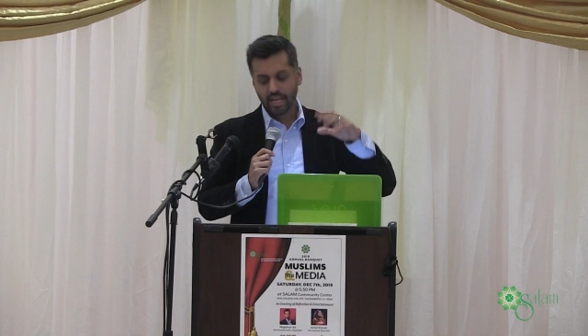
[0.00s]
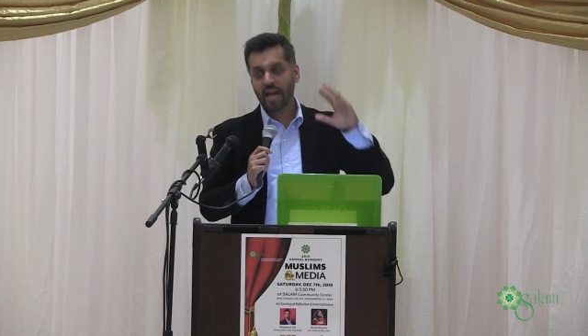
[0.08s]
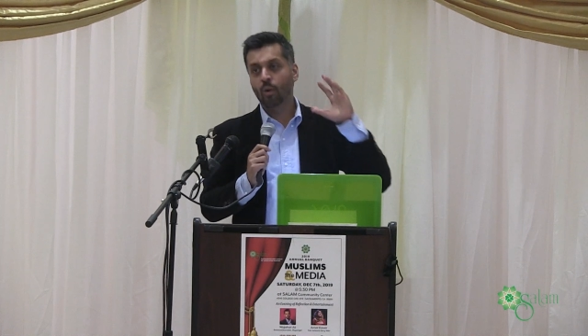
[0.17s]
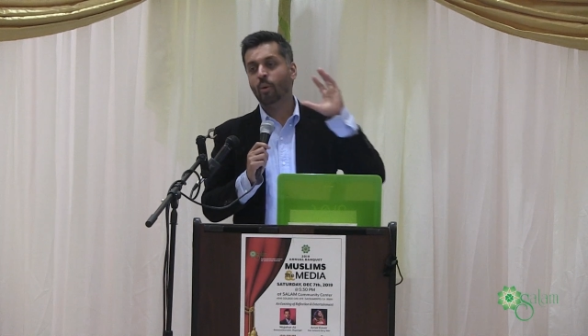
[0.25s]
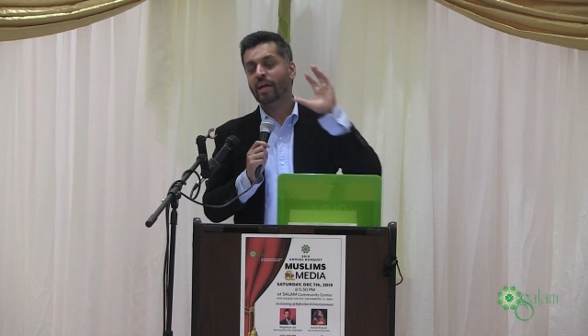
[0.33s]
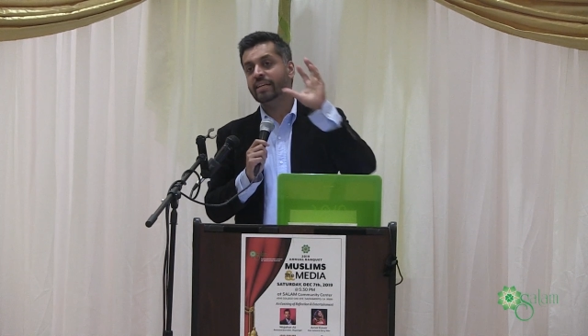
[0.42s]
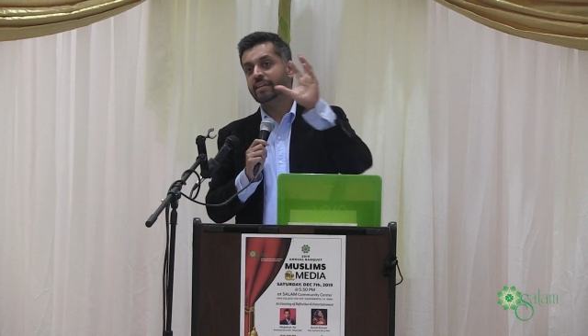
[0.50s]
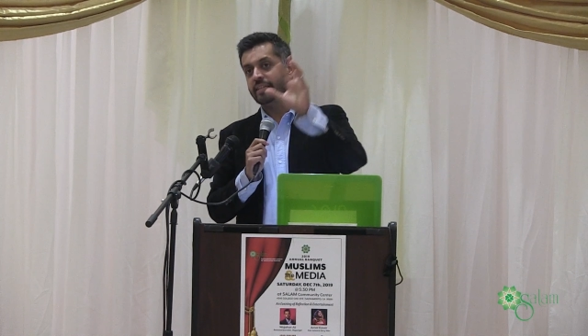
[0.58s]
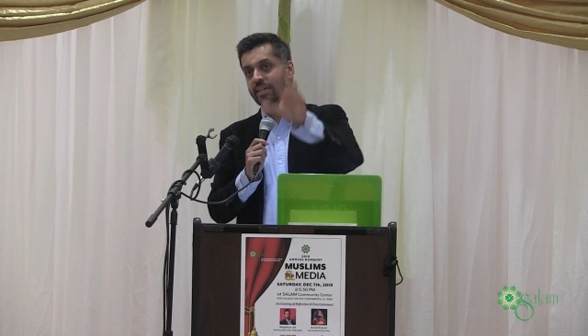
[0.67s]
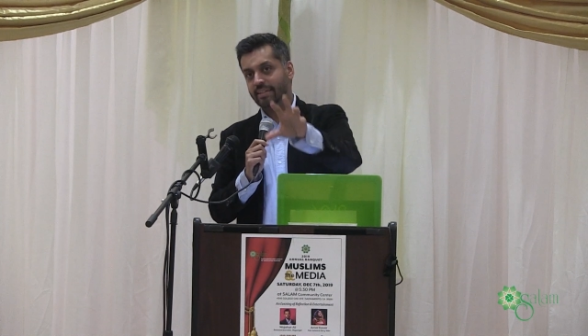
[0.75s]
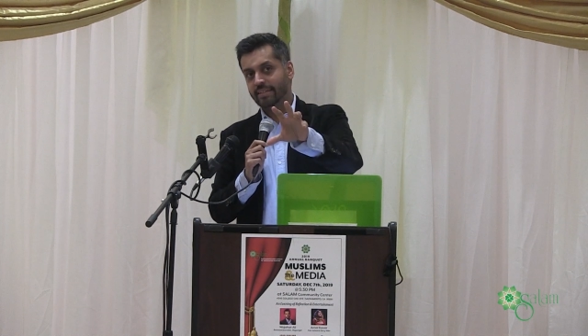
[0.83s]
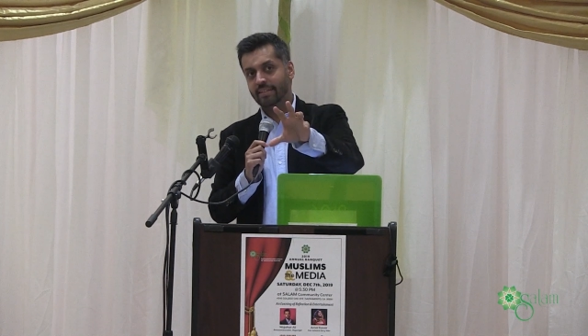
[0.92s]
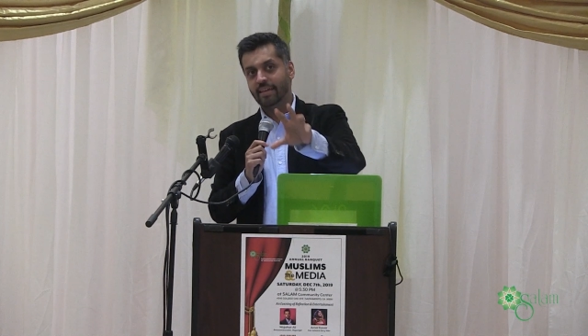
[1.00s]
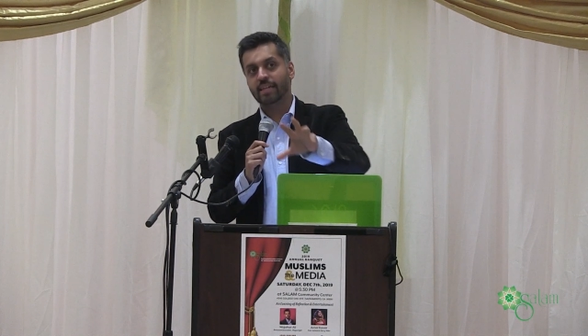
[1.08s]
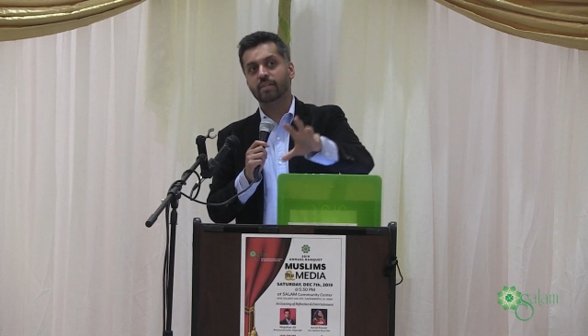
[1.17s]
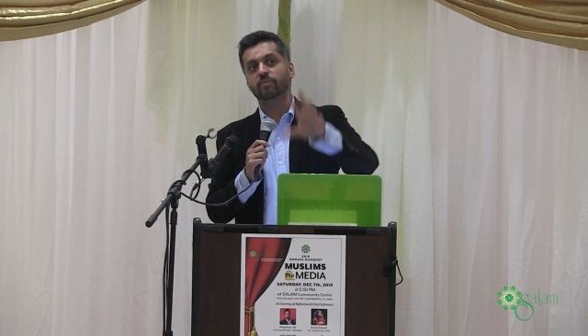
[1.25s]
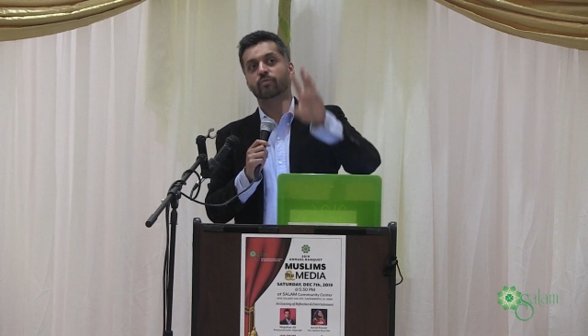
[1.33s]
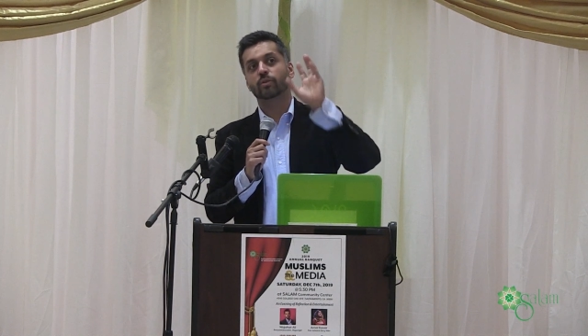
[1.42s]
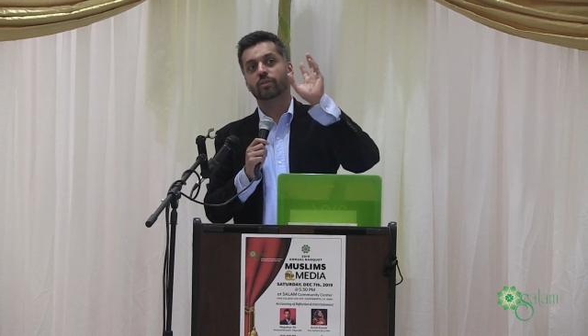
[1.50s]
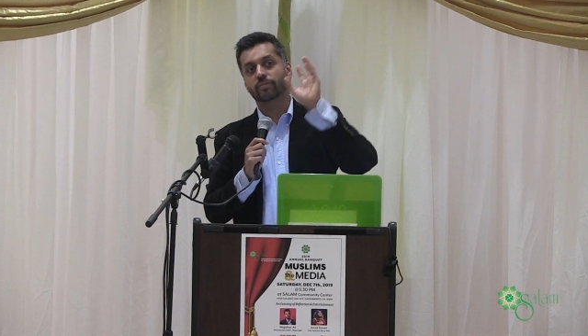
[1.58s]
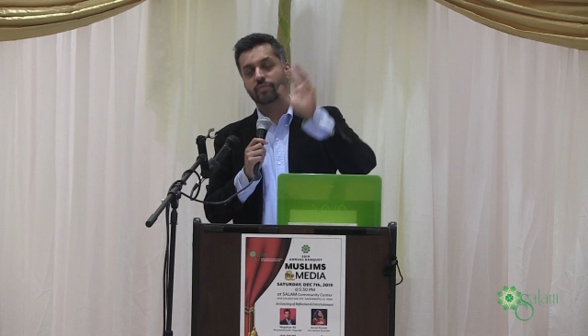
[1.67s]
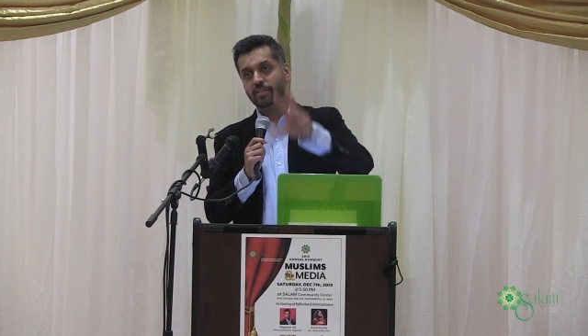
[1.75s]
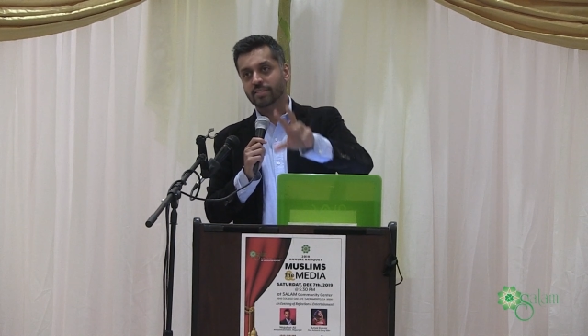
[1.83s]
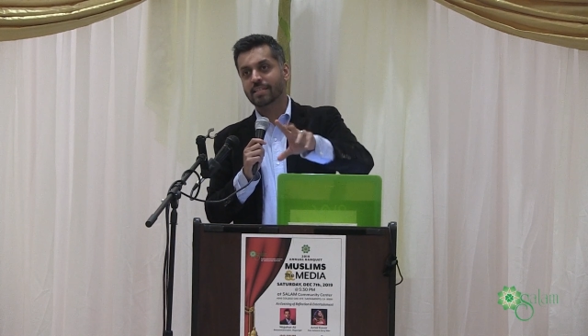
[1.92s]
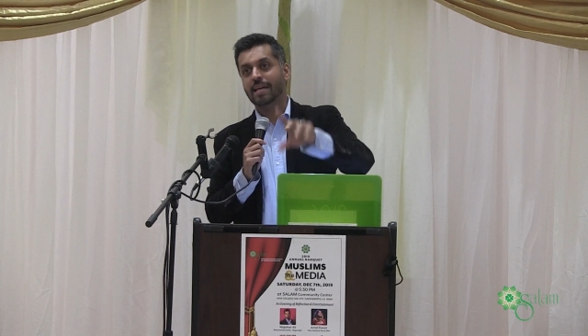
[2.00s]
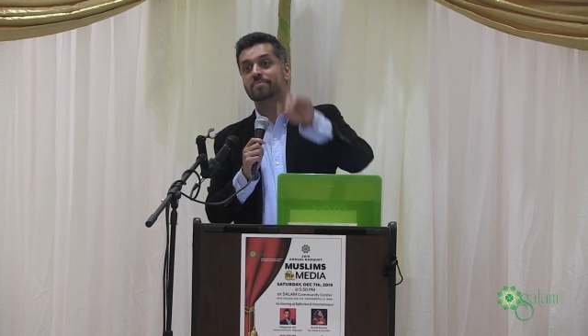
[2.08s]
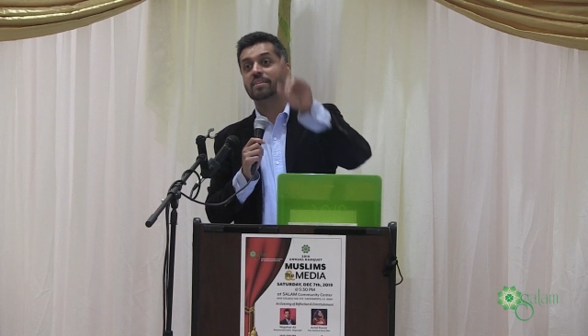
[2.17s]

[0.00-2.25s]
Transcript: I went and did it, and for the first time,